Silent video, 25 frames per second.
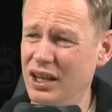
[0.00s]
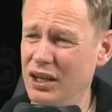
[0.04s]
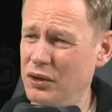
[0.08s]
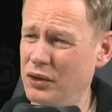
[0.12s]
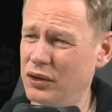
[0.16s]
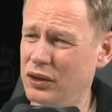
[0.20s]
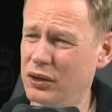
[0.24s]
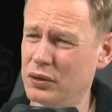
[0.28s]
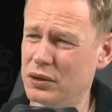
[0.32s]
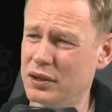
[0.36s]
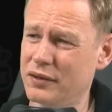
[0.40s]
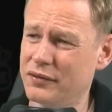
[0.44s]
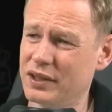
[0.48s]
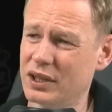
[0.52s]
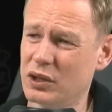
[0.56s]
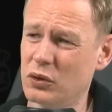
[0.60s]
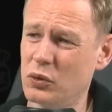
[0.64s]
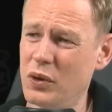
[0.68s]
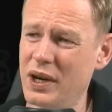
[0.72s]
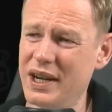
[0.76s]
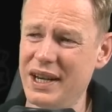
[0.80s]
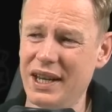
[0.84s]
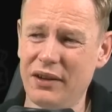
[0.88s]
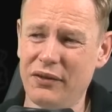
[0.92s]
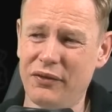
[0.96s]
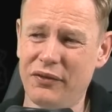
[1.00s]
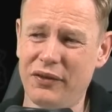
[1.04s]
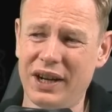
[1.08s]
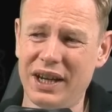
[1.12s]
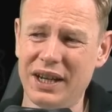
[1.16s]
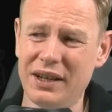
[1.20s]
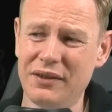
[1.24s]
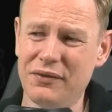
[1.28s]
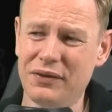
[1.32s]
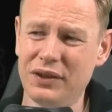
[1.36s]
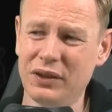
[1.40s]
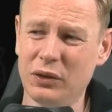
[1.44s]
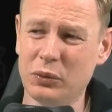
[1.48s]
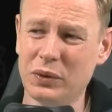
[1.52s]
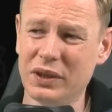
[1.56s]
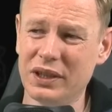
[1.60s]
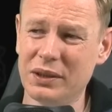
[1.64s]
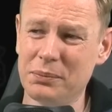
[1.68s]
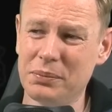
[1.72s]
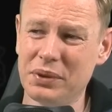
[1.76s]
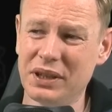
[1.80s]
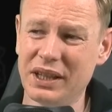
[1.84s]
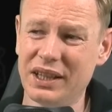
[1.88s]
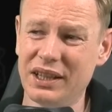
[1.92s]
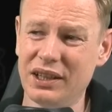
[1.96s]
always thought after Queen A5 is where the
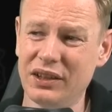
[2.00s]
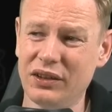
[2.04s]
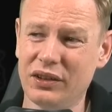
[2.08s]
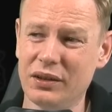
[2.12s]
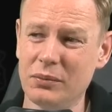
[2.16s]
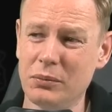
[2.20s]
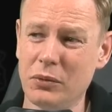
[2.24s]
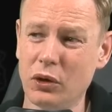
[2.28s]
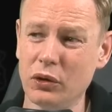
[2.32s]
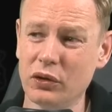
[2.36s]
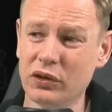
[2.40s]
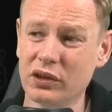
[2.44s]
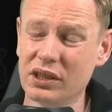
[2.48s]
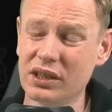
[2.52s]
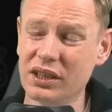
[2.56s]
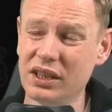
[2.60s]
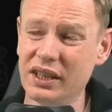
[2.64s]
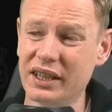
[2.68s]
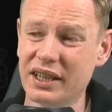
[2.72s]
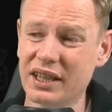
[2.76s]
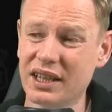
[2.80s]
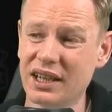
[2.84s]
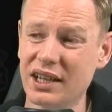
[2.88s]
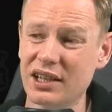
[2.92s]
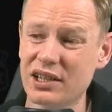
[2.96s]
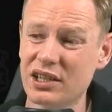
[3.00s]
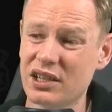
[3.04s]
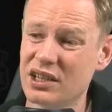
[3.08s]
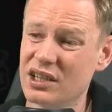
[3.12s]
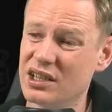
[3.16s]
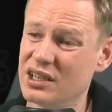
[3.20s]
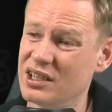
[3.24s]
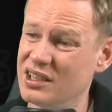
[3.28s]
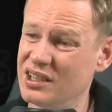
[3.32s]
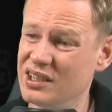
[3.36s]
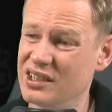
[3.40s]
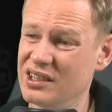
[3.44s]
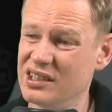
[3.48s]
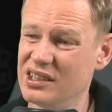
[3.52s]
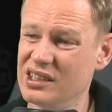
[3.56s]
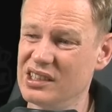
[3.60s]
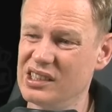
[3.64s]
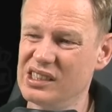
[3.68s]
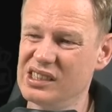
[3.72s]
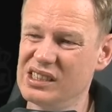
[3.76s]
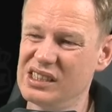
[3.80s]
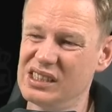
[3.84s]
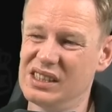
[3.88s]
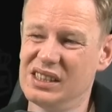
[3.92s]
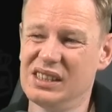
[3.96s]
play is the most clear cut.
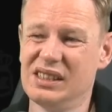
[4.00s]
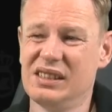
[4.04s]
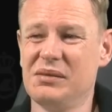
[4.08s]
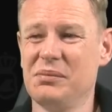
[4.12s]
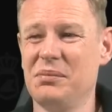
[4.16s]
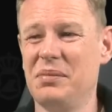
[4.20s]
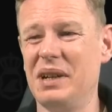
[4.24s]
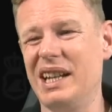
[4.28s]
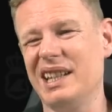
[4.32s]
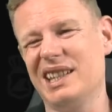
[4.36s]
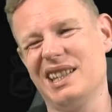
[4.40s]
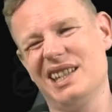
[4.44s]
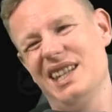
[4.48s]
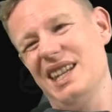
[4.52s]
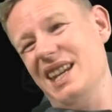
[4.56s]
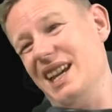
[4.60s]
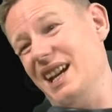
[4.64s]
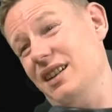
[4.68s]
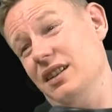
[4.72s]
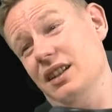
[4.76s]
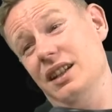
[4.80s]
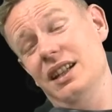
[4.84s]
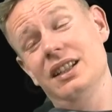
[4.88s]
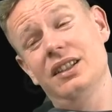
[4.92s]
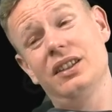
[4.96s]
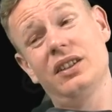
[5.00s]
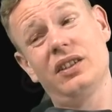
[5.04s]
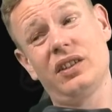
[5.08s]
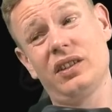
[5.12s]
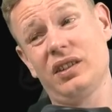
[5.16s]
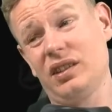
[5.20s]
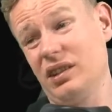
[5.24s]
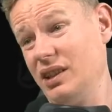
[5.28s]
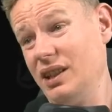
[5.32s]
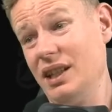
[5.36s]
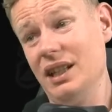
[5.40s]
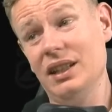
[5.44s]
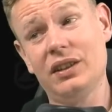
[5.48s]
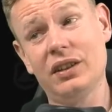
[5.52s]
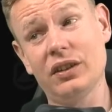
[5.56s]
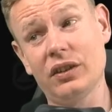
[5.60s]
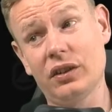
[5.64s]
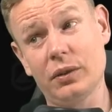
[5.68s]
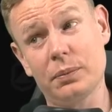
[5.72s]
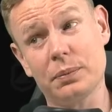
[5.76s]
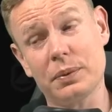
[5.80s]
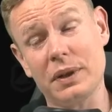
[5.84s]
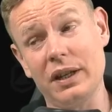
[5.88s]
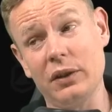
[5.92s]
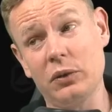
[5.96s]
But yeah, it's a
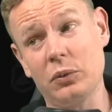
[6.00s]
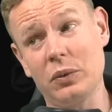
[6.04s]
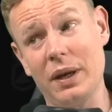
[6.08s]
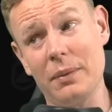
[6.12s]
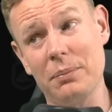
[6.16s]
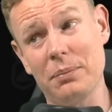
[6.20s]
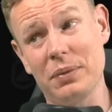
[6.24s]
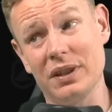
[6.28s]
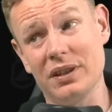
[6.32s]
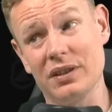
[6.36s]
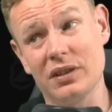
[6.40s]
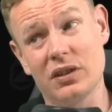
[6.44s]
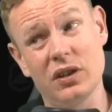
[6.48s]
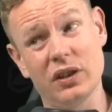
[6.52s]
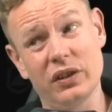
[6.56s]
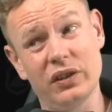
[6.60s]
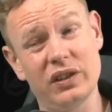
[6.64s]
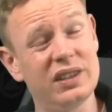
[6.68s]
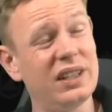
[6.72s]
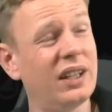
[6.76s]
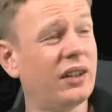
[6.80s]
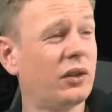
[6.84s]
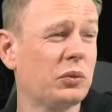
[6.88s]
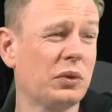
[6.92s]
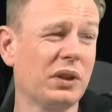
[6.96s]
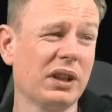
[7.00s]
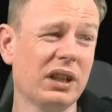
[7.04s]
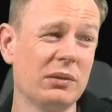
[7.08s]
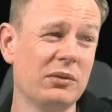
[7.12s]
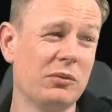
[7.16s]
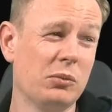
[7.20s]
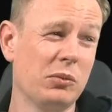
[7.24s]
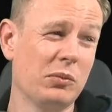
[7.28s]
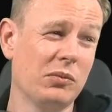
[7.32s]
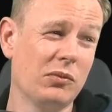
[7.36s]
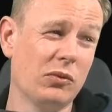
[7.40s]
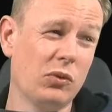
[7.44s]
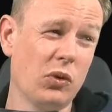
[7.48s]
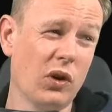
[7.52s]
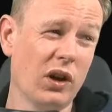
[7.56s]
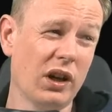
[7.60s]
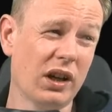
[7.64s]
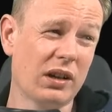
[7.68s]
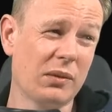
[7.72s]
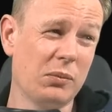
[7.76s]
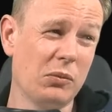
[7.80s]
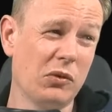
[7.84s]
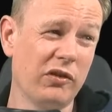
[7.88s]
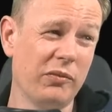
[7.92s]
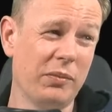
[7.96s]
surprise weapon because it doesn't really
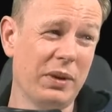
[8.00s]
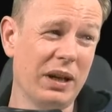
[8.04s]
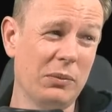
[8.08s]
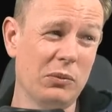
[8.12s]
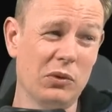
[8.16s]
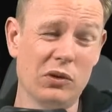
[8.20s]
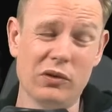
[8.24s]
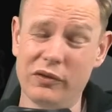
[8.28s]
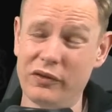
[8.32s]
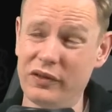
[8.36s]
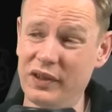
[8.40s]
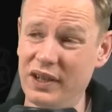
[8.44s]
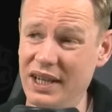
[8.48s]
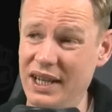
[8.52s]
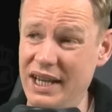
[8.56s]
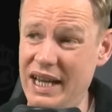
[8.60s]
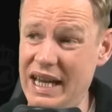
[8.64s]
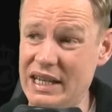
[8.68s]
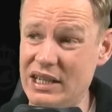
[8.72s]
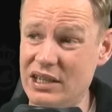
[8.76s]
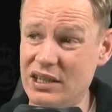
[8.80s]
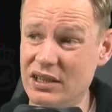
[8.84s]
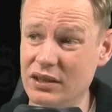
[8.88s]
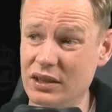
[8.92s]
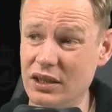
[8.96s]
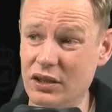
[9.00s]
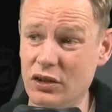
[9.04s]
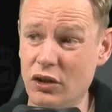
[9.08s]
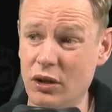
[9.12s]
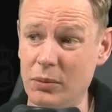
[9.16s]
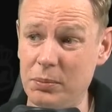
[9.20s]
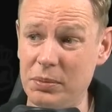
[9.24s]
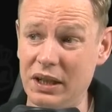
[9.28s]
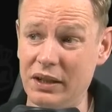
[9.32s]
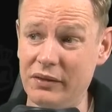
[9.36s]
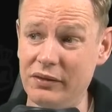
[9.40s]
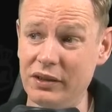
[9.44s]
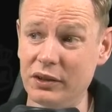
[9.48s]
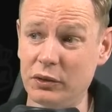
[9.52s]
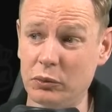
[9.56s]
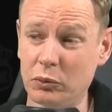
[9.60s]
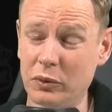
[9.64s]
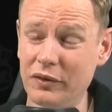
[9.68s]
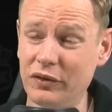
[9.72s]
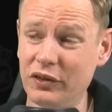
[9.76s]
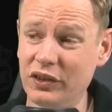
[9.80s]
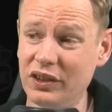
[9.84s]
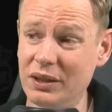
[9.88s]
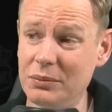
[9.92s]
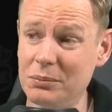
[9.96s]
work move by move at the top levels.
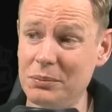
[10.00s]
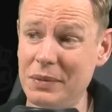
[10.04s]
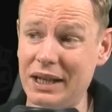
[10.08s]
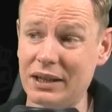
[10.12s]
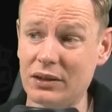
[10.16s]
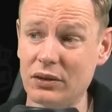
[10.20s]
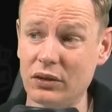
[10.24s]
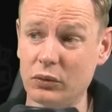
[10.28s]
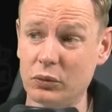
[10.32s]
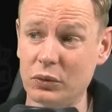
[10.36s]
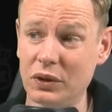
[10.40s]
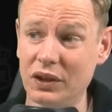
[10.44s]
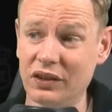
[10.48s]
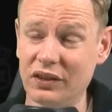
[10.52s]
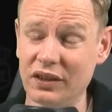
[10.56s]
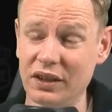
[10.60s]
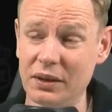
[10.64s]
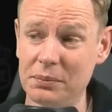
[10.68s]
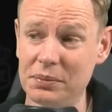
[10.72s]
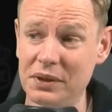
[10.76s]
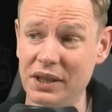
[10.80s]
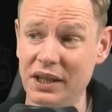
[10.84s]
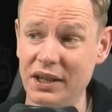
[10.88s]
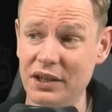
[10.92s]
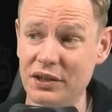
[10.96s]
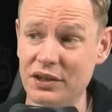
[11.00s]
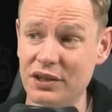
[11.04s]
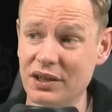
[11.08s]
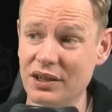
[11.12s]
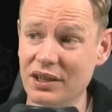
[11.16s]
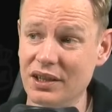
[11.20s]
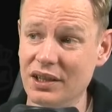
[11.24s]
We've seen Magnus recently play it